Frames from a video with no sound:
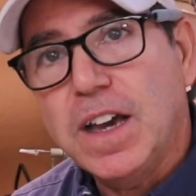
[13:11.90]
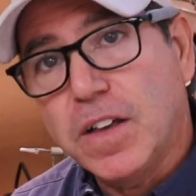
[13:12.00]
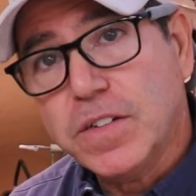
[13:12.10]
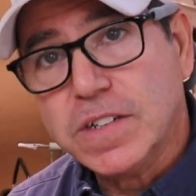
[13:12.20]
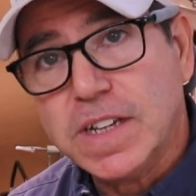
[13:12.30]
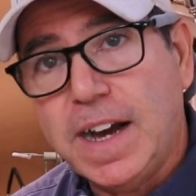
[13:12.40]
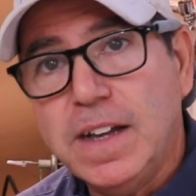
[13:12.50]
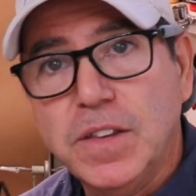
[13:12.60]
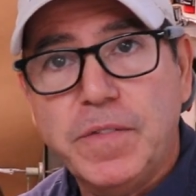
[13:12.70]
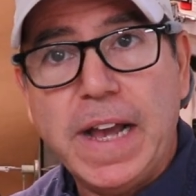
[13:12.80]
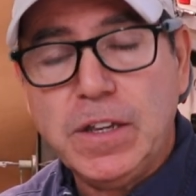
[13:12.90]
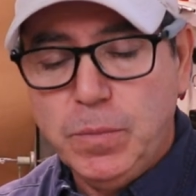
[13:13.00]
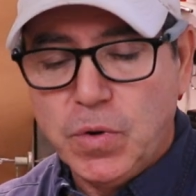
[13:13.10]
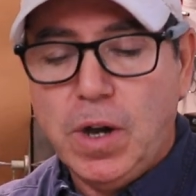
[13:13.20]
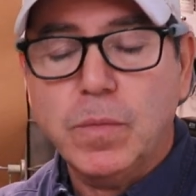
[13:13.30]
The other style, the
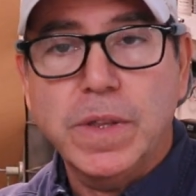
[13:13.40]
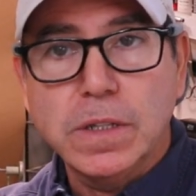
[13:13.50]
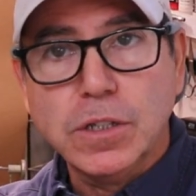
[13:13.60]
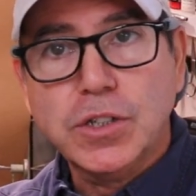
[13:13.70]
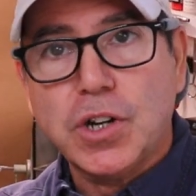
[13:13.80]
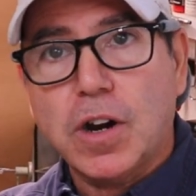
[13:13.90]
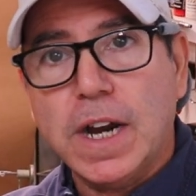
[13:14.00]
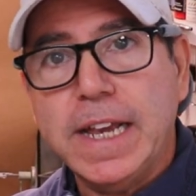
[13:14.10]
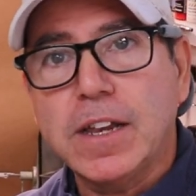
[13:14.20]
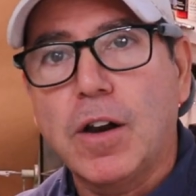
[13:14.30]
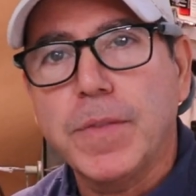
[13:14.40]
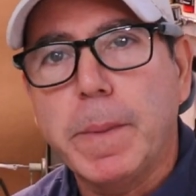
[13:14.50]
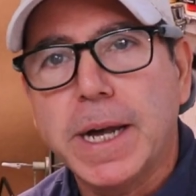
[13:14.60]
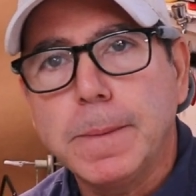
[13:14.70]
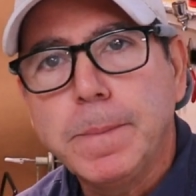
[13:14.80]
vacuum draw with the little jar hanging off the
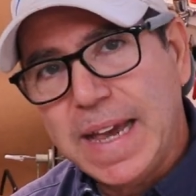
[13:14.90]
bottom,